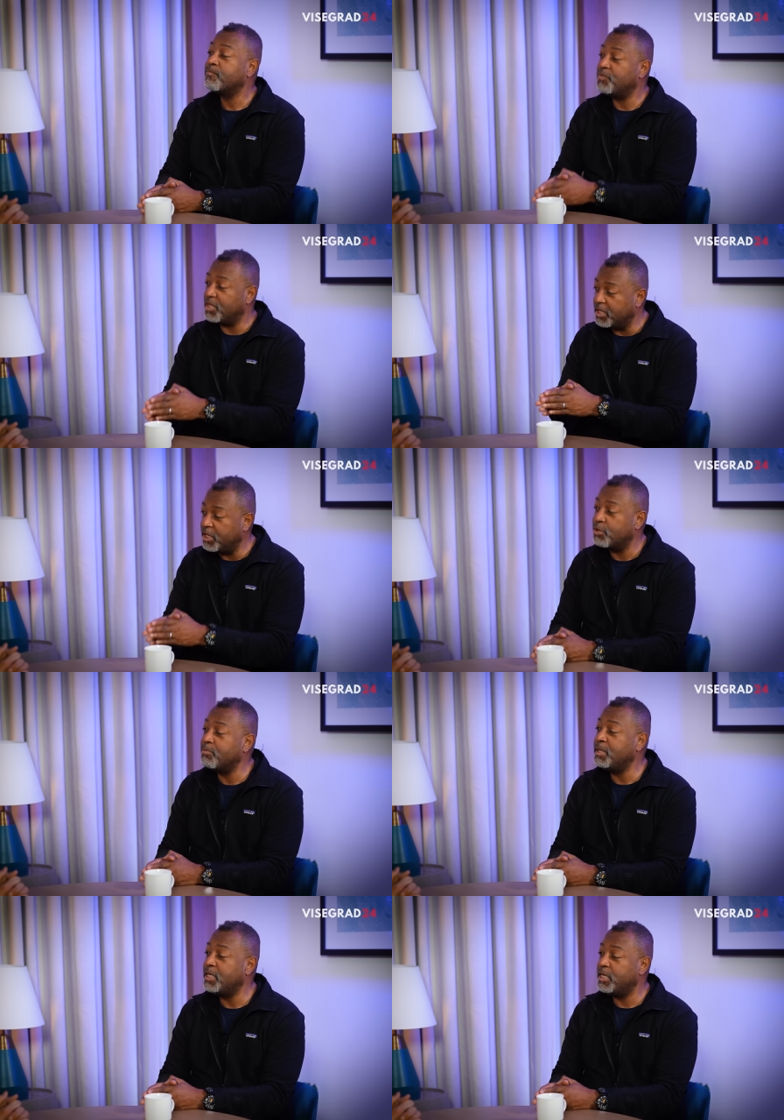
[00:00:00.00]
the
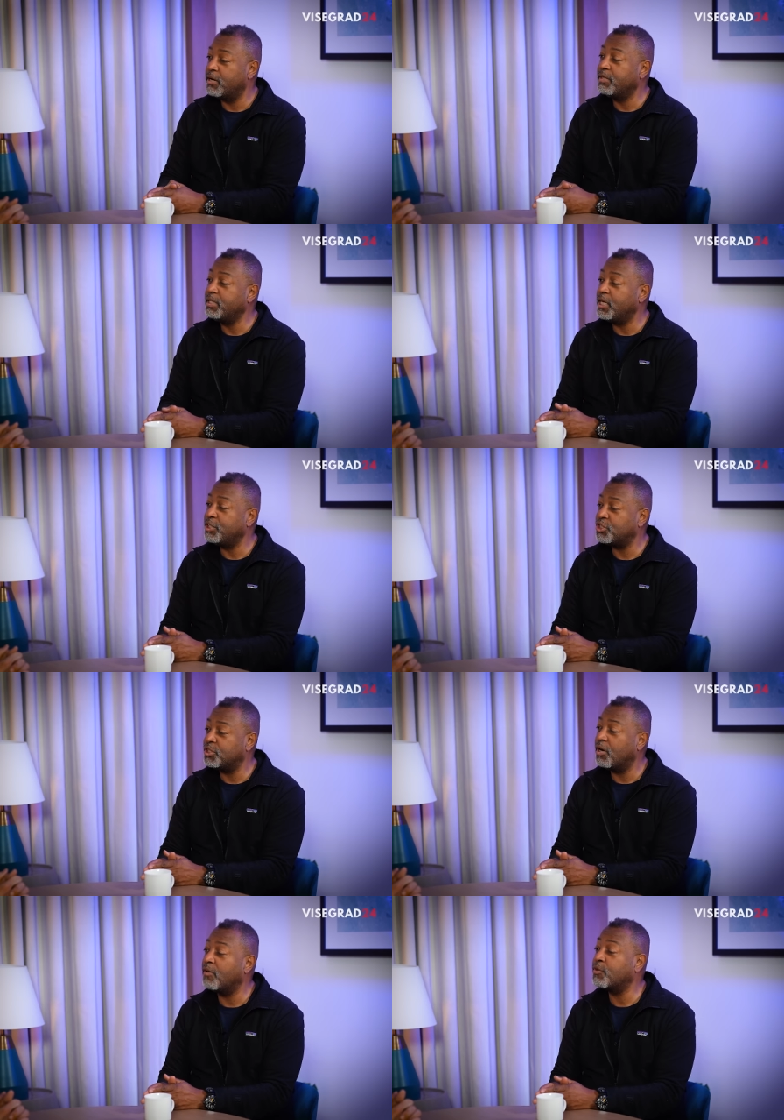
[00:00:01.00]
intermediary
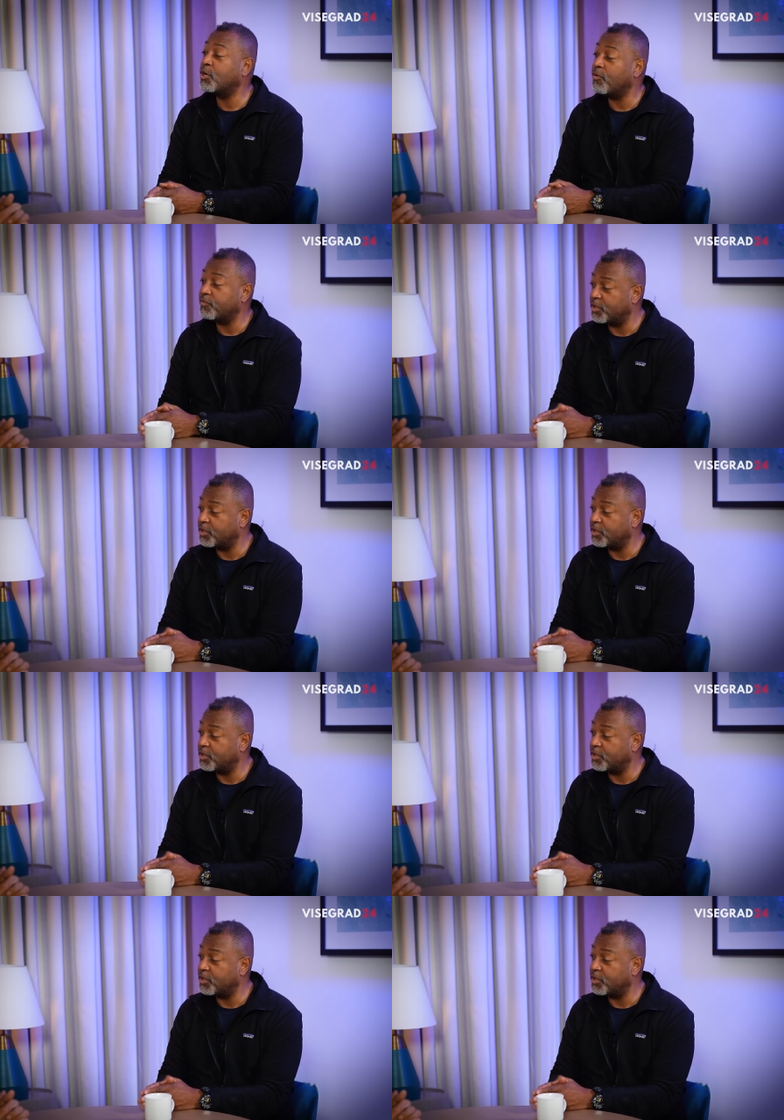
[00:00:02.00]
nation of the Gulf